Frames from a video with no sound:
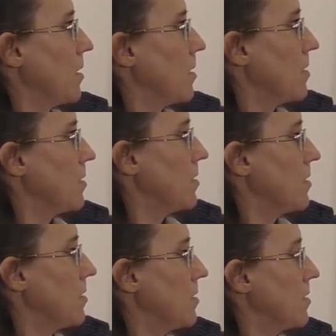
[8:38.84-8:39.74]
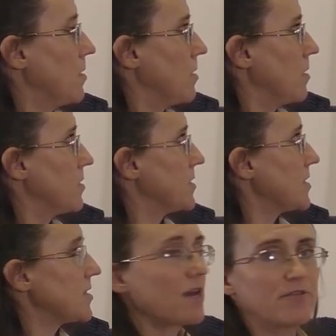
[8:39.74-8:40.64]
anywhere,
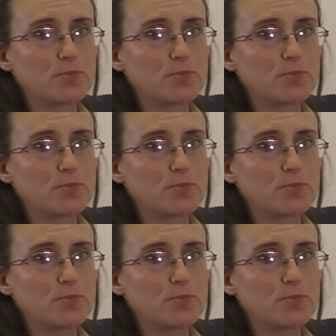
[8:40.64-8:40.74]
we need to